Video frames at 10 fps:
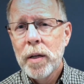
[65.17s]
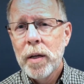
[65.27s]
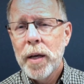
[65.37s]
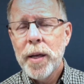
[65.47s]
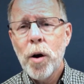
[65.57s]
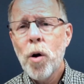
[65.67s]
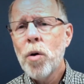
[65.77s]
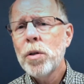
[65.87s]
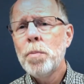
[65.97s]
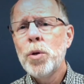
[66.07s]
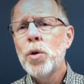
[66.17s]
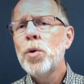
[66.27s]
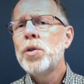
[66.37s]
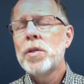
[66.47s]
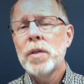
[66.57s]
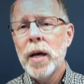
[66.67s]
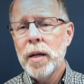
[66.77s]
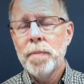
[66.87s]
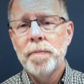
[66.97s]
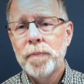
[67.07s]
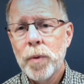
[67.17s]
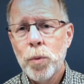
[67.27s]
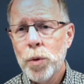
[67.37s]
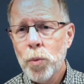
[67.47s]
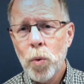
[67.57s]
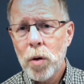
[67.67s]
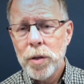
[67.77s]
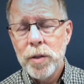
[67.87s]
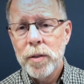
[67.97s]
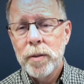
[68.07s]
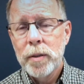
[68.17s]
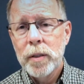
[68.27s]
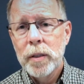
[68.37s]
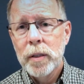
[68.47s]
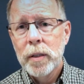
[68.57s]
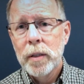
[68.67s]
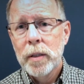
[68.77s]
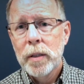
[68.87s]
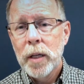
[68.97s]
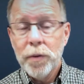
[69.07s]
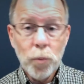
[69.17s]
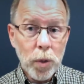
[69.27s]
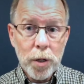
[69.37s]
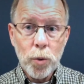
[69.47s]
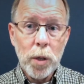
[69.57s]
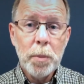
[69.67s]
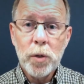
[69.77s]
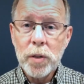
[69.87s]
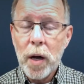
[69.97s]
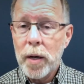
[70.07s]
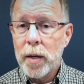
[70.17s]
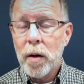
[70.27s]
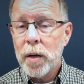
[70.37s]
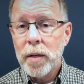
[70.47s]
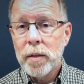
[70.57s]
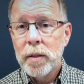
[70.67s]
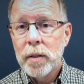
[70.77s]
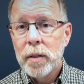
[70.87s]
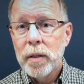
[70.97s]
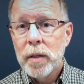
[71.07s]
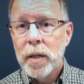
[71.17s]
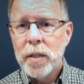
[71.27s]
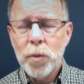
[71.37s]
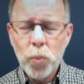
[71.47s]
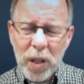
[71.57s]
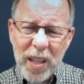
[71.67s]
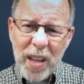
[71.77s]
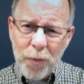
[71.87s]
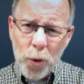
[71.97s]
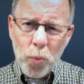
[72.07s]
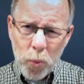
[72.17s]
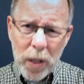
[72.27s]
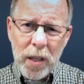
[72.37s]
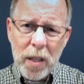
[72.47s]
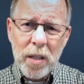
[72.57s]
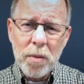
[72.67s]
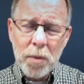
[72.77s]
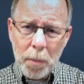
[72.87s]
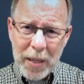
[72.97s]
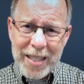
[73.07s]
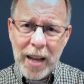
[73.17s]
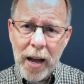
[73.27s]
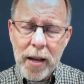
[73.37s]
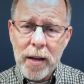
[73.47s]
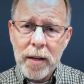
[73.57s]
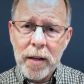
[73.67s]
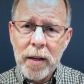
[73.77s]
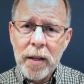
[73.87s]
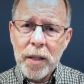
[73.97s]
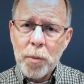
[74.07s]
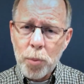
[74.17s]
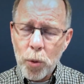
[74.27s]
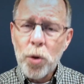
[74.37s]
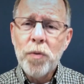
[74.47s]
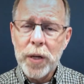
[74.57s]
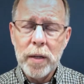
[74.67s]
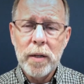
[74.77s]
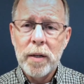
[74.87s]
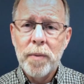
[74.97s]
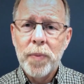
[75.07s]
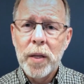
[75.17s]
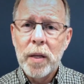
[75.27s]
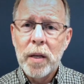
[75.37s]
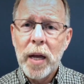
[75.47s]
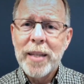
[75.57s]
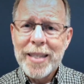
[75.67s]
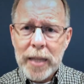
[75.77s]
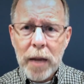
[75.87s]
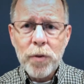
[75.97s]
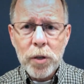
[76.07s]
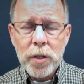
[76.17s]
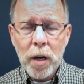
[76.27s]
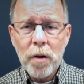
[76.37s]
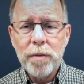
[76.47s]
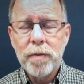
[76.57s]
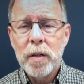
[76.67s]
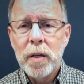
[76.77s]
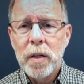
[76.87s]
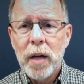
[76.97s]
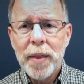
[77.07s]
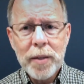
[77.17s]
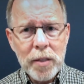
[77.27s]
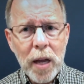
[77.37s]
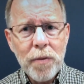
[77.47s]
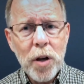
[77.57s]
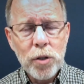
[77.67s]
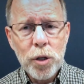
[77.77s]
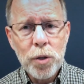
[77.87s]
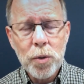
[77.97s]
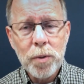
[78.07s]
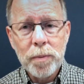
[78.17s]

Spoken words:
And they hurled abuse at him through their words. Even one of the criminals got in on it. He said, really, if you're really the Messiah, then prove it and save yourself and then save us too.